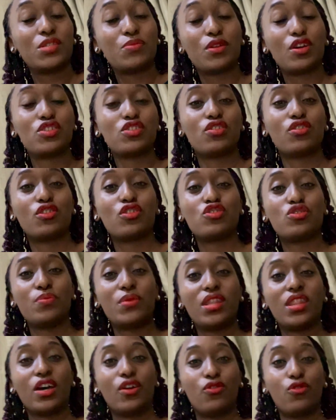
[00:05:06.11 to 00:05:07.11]
Because you're not going to be
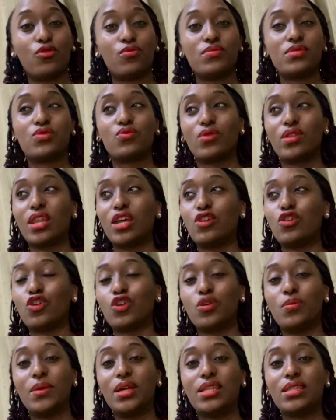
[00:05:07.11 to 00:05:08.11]
in the rooms with the
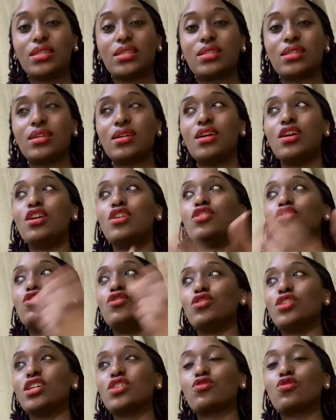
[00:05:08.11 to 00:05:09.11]
documents.
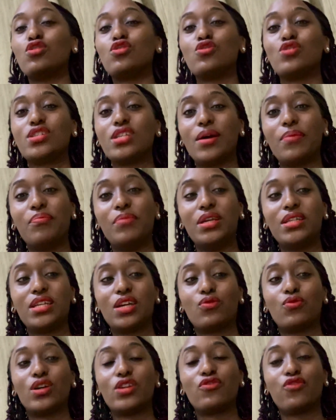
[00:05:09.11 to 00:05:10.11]
You're just going to submit
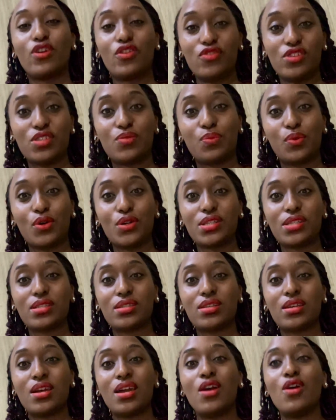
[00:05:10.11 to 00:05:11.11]
and wait for a response.
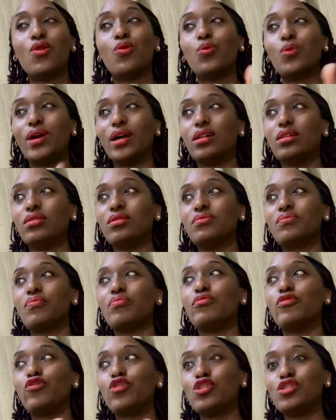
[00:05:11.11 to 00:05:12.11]
Well,
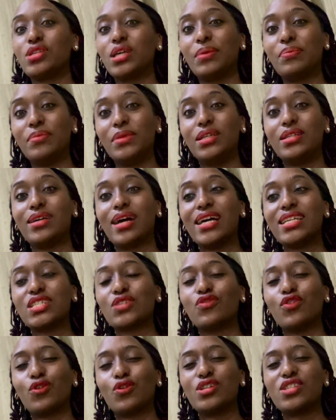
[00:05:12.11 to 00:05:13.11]
before you submit, ask
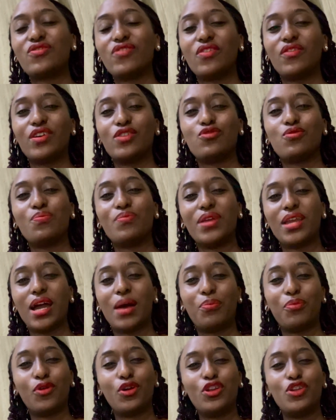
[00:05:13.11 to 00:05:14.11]
for God's favor to be
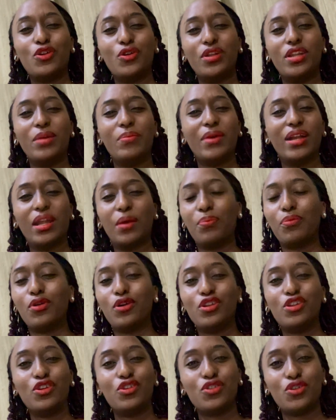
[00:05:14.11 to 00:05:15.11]
upon your name and
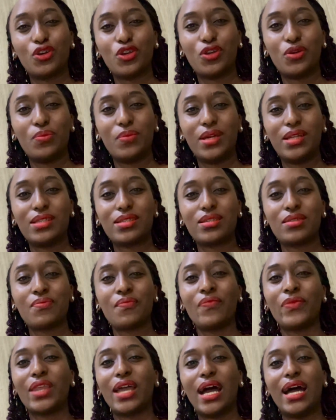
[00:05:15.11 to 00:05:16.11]
upon your documents.
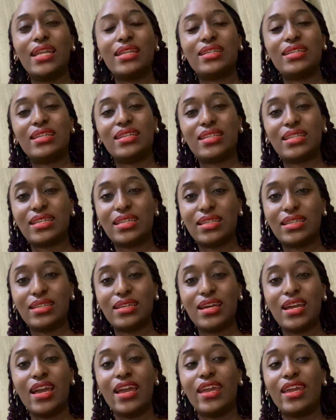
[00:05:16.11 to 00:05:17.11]
And indeed,
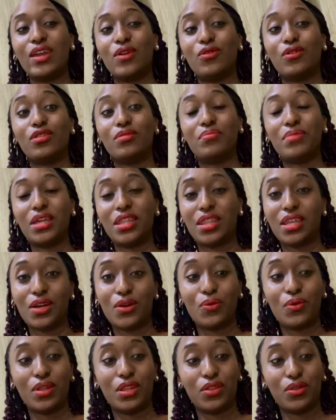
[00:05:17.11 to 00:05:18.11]
He will be there
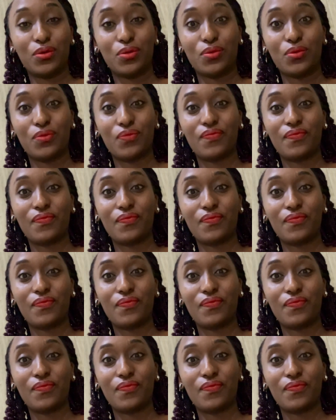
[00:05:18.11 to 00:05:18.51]
with you.